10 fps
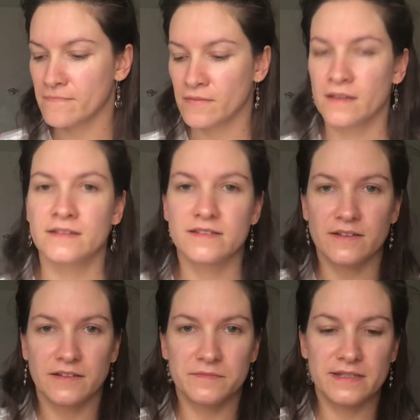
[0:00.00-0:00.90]
So it
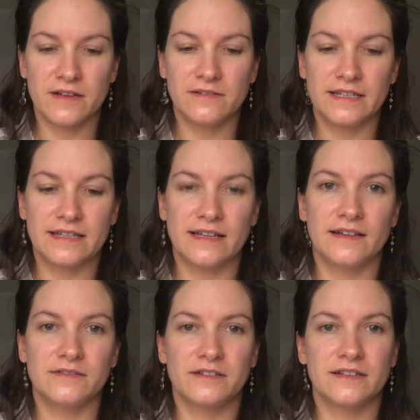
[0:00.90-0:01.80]
comes out like that,
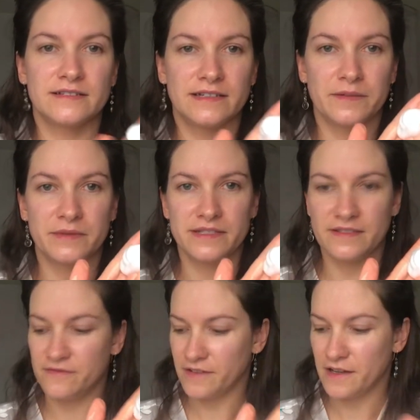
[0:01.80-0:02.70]
looking like a bit of
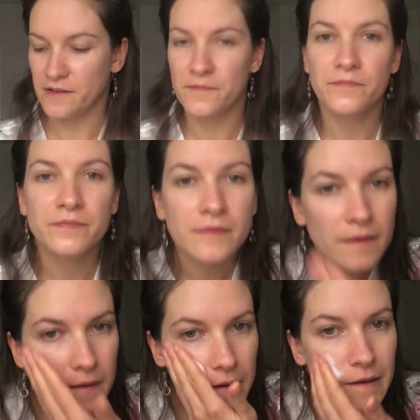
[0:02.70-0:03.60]

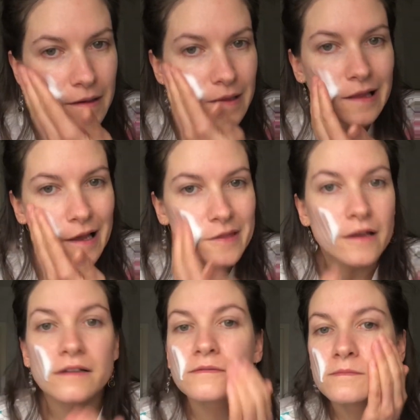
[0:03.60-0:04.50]

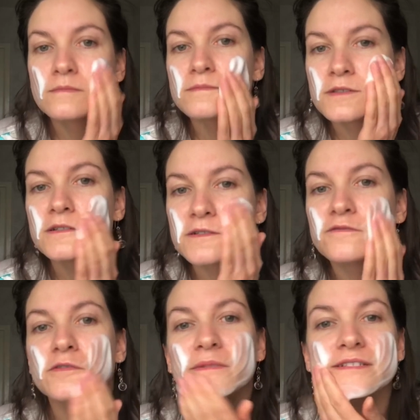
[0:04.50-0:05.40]
lather. Kind of
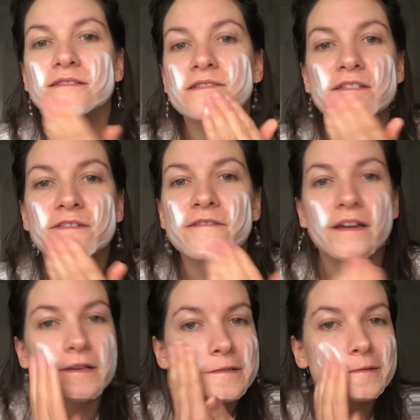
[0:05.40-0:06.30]
rub it into your
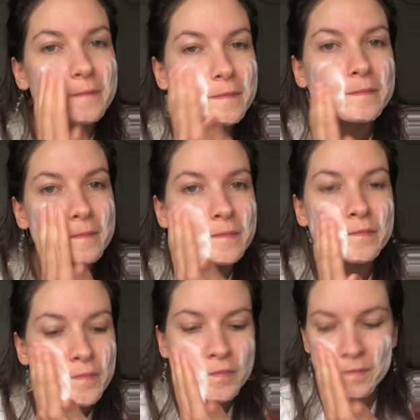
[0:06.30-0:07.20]
face.
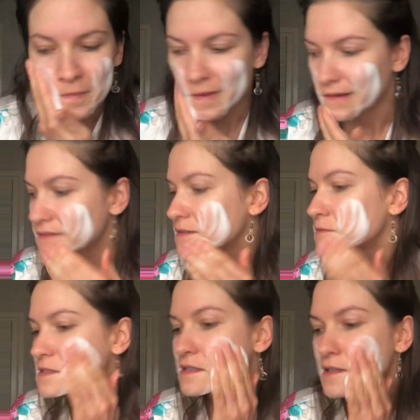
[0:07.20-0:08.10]
And then
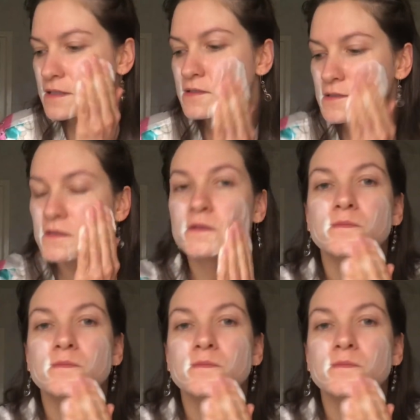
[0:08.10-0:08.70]
what I like to do